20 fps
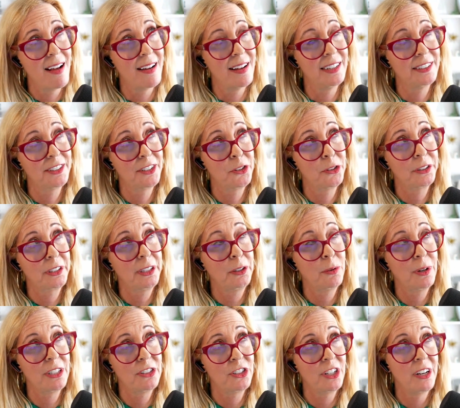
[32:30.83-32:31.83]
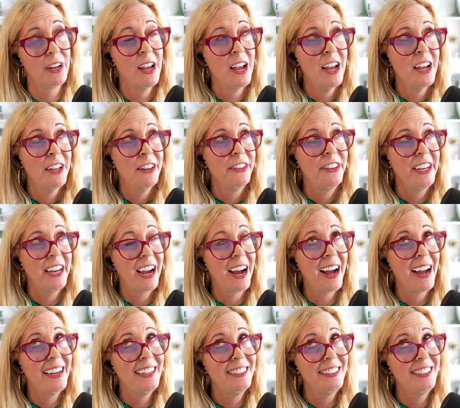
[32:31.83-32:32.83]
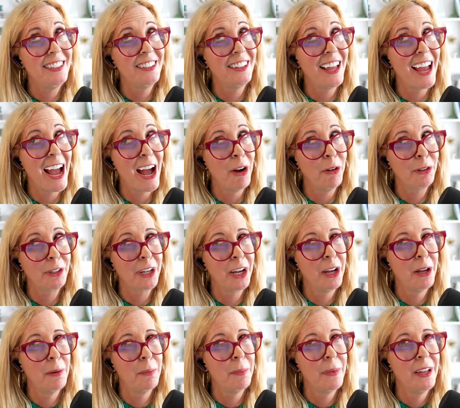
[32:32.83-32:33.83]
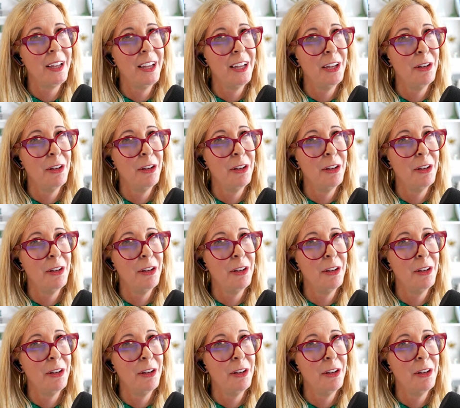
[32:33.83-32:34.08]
That's a tricky question. The ideal outcome